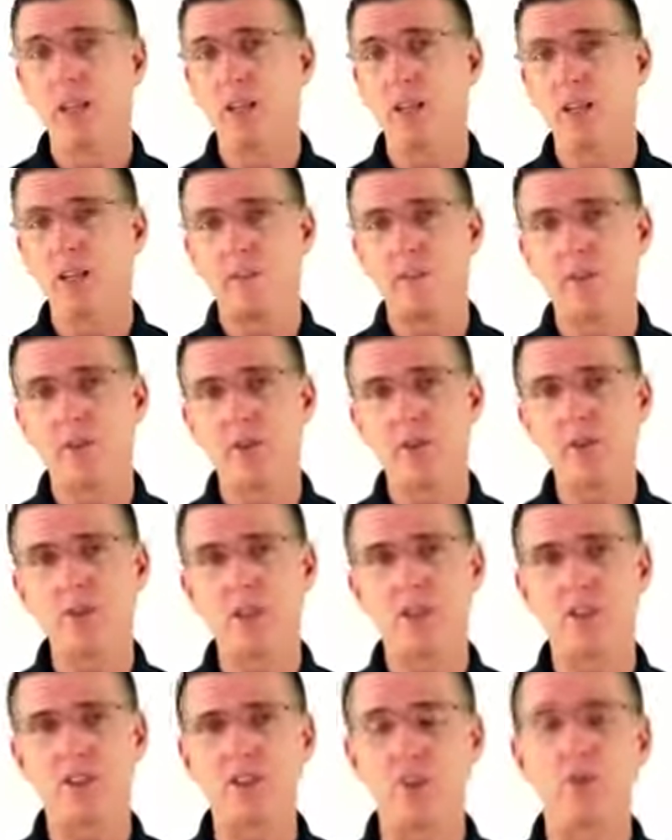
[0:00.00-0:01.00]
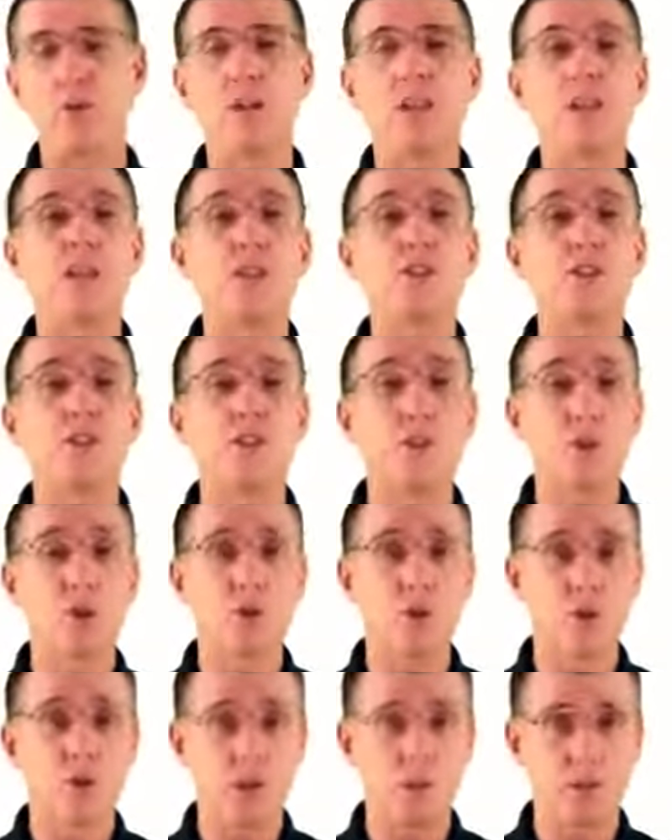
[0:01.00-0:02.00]
The first issue is
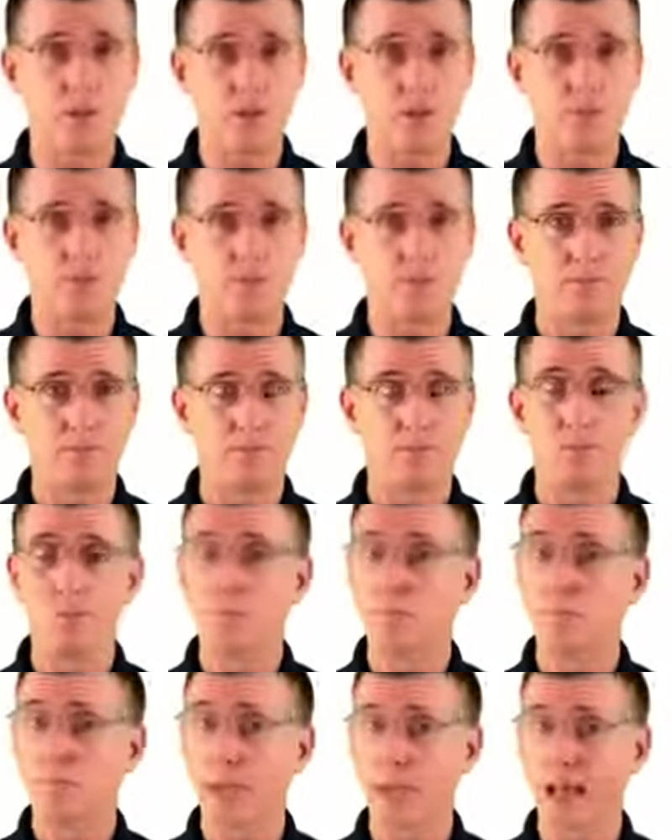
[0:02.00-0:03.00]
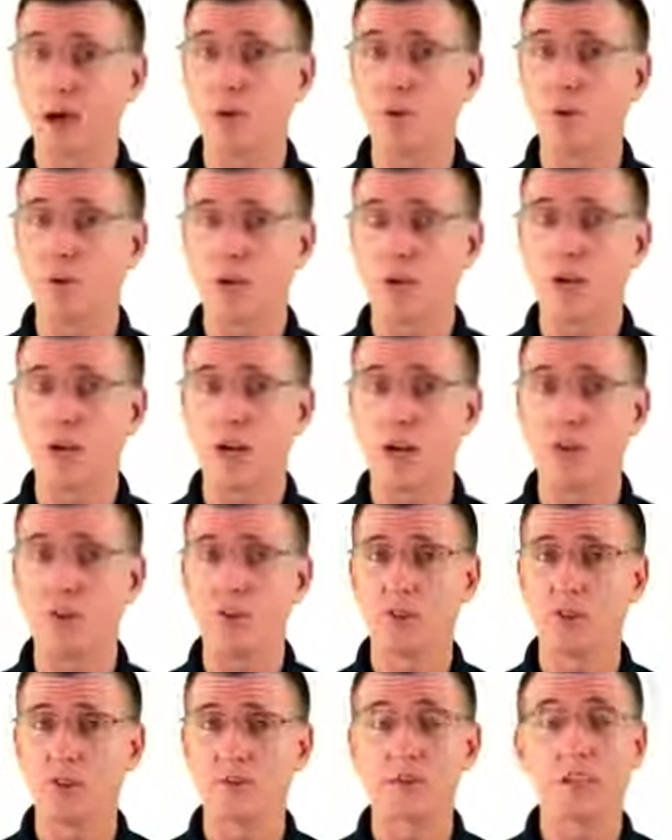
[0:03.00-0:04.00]
corruption. Power
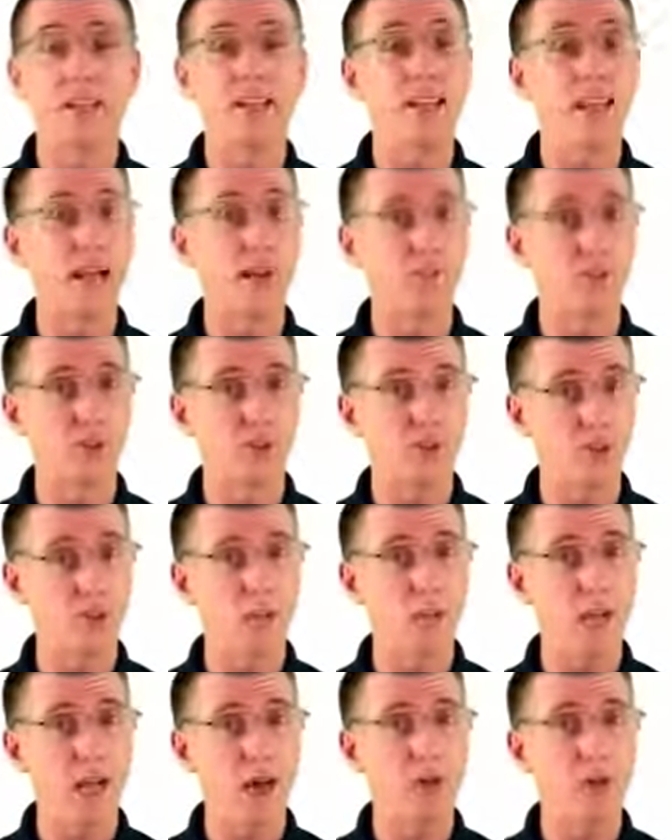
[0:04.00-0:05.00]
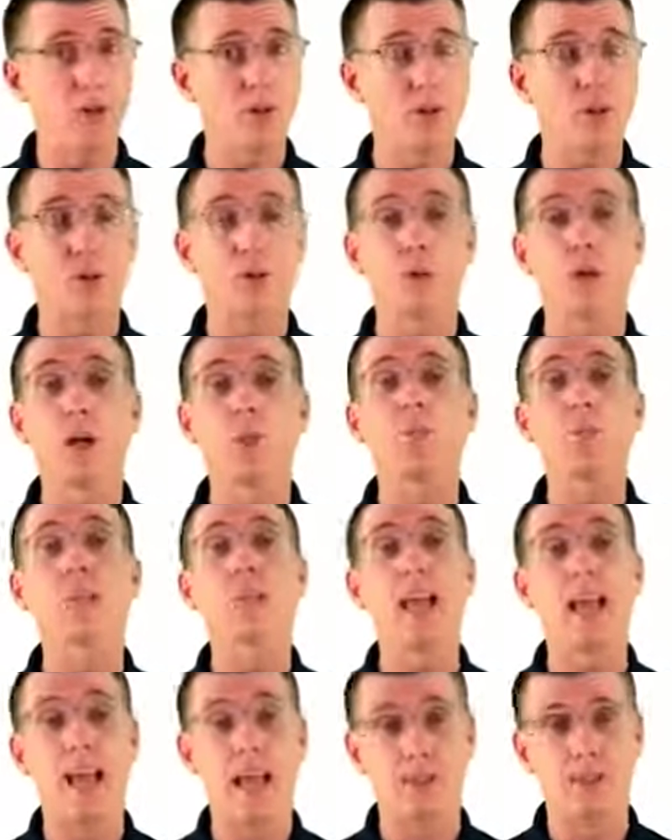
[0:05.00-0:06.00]
corrupts, and absolute power corrupts
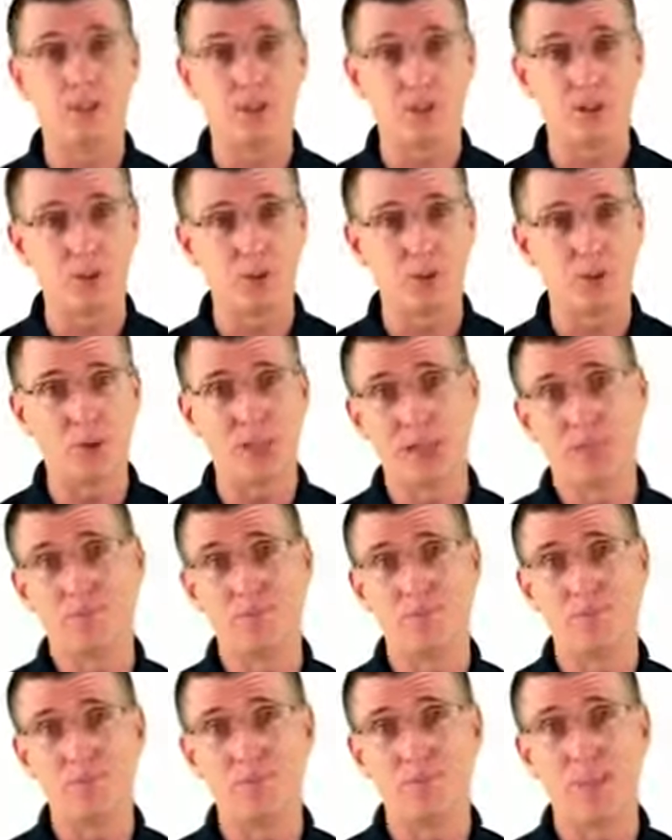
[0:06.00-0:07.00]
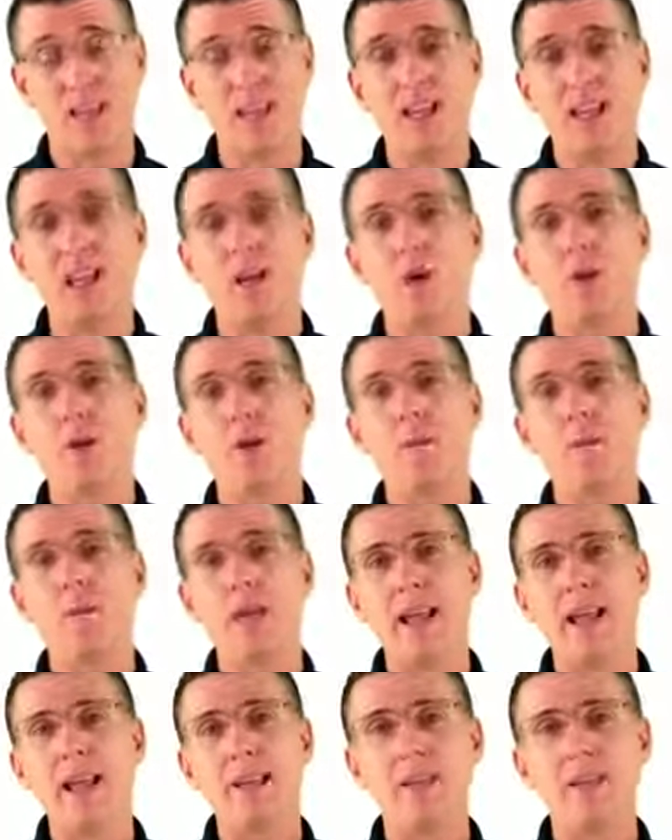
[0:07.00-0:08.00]
absolutely. When
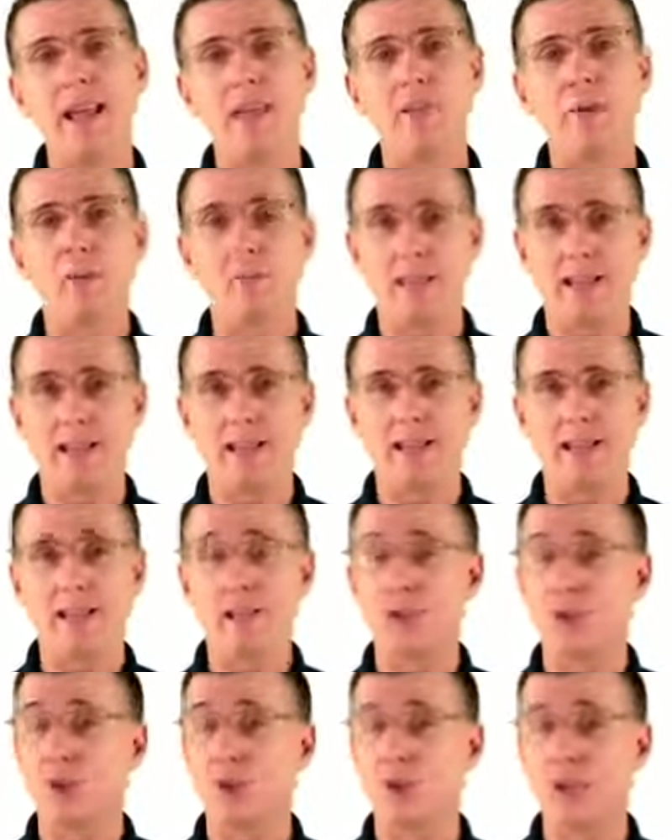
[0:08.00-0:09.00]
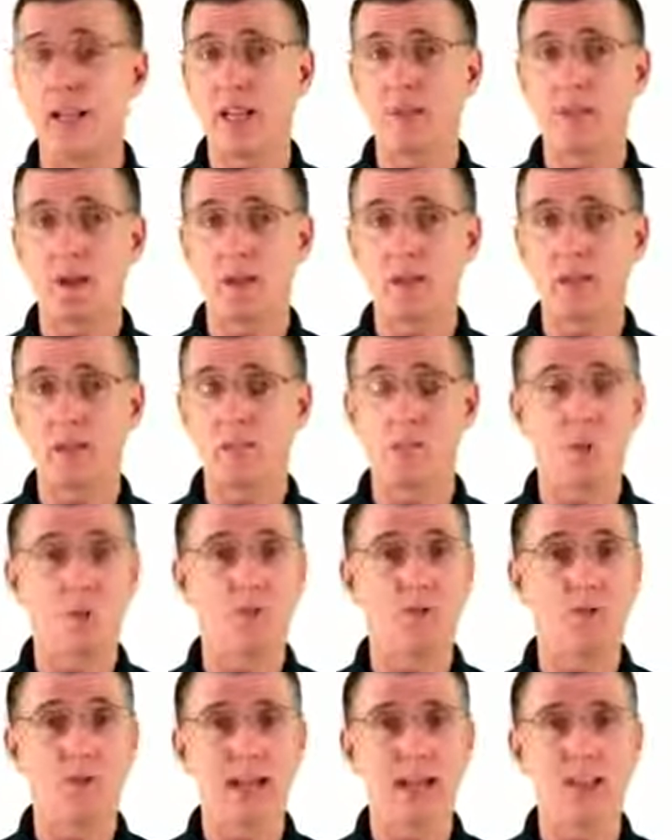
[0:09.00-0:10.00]
banks have a mandate to create money
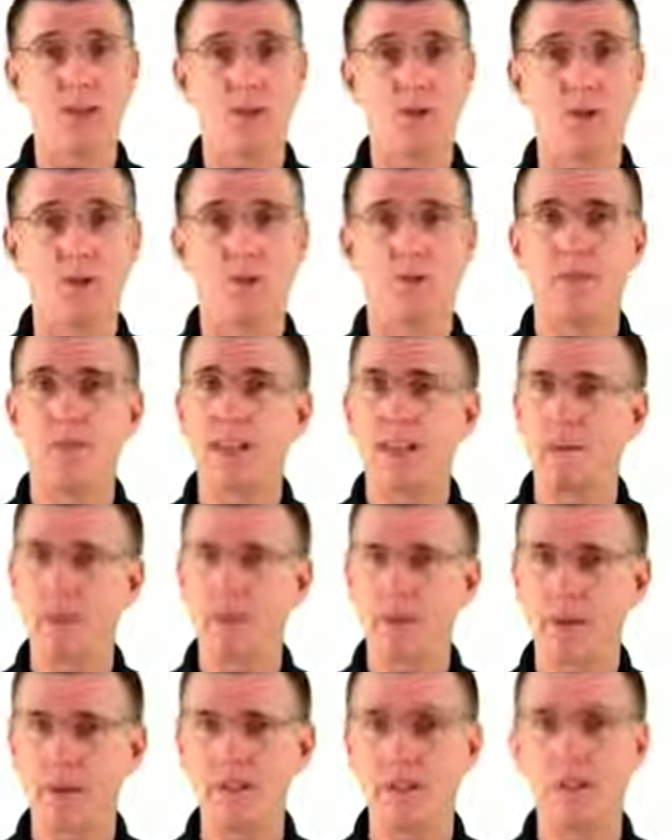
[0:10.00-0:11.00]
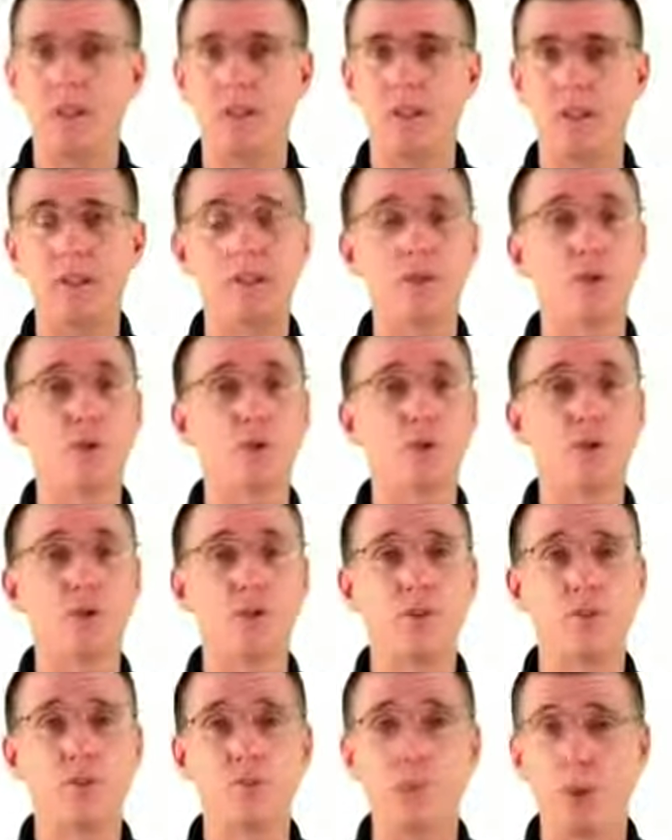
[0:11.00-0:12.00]
or value, they basically control
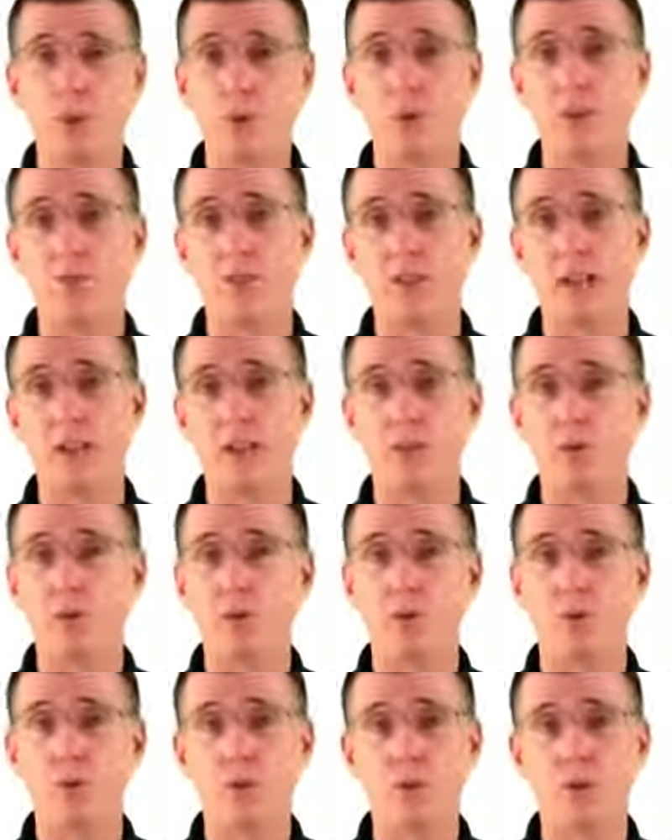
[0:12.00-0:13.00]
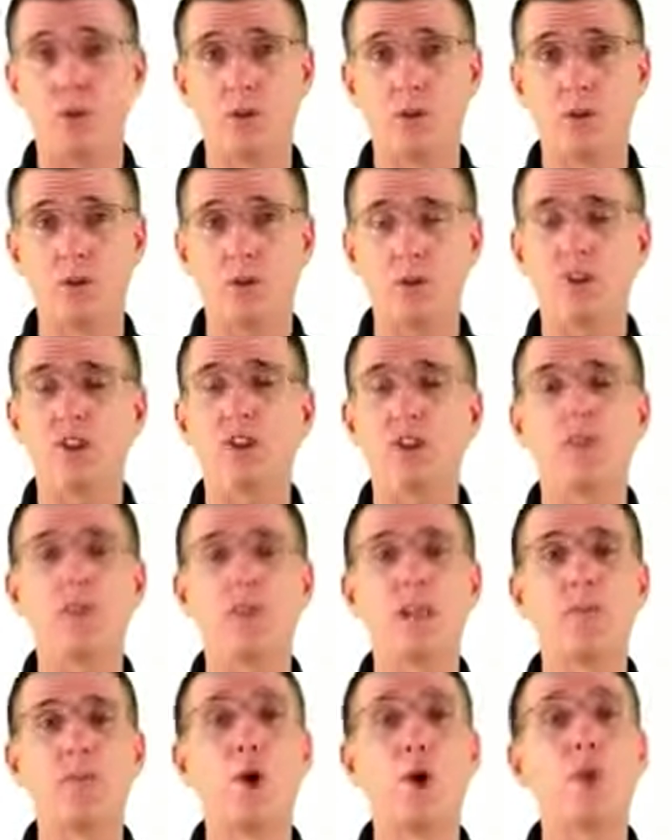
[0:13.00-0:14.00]
the flow of value in the world, which gives
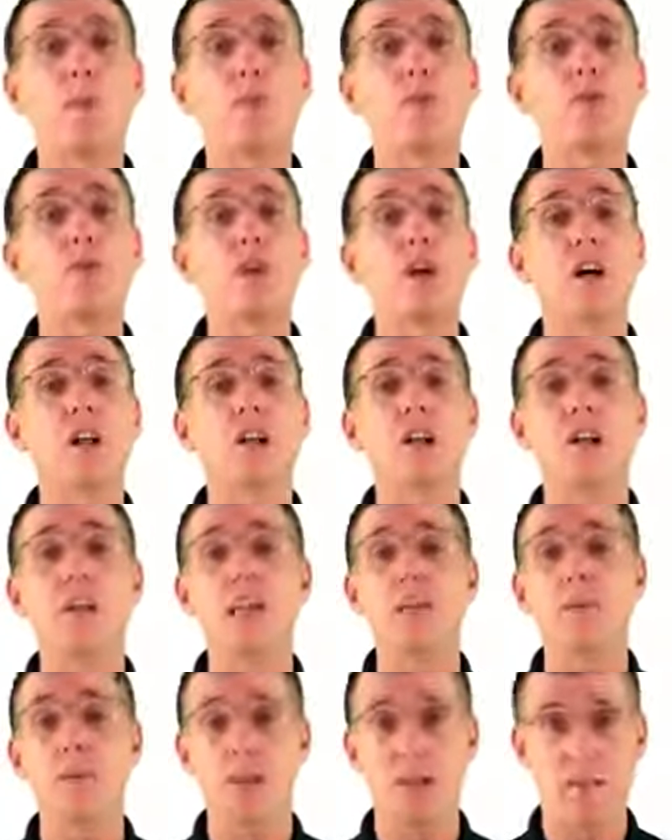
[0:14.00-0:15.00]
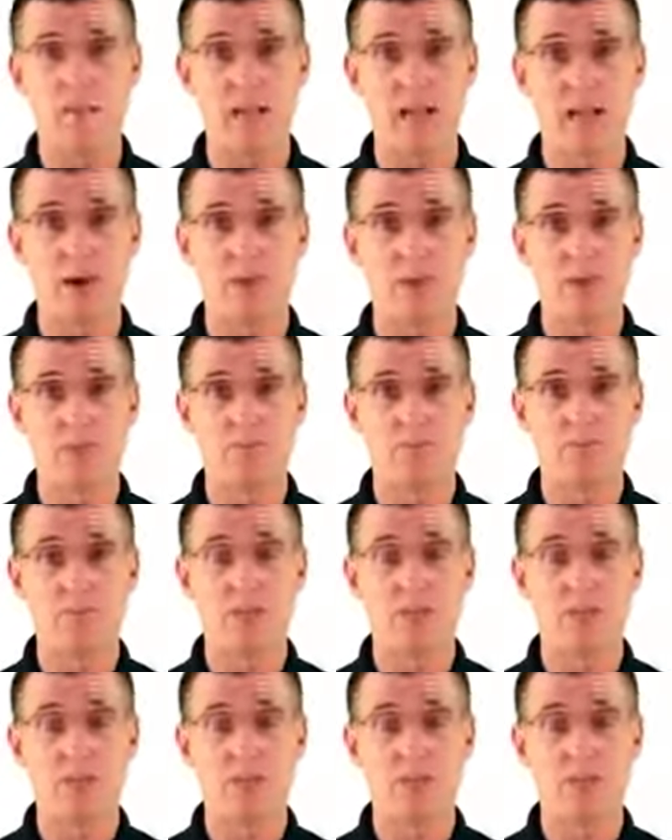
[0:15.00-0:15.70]
them almost unlimited power.